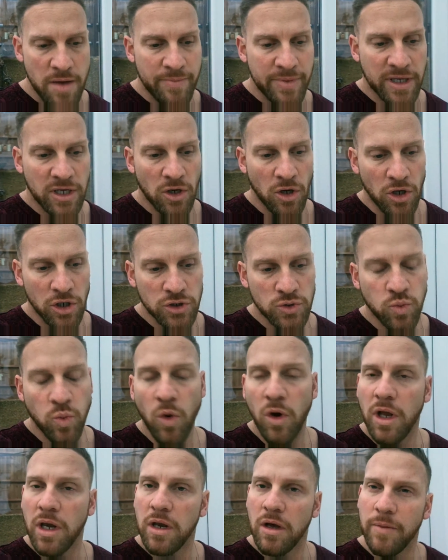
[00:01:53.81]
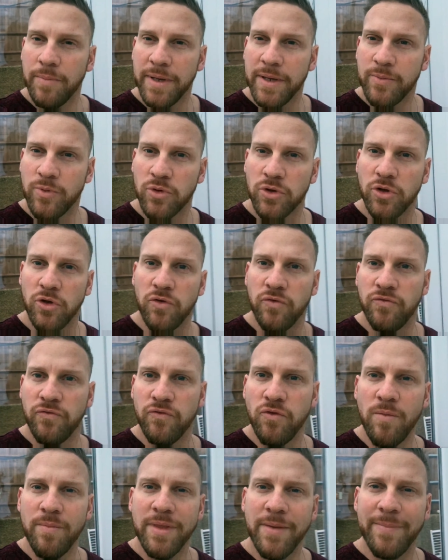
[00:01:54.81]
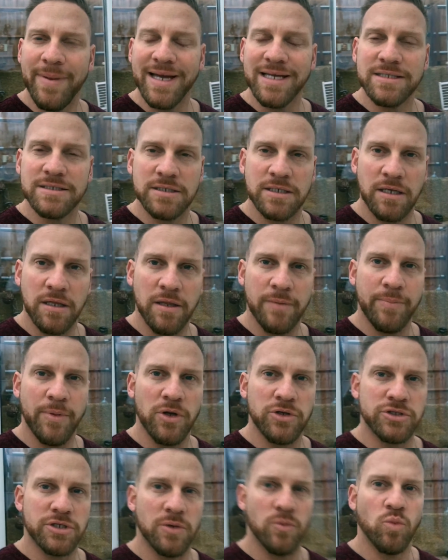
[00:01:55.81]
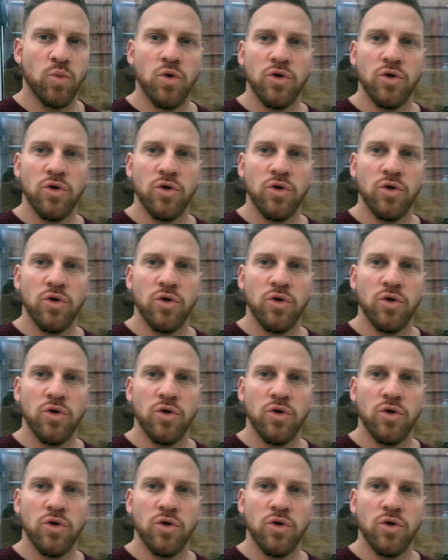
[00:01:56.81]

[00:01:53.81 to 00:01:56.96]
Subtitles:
because what a lot of people do from the bouncing at the bottom,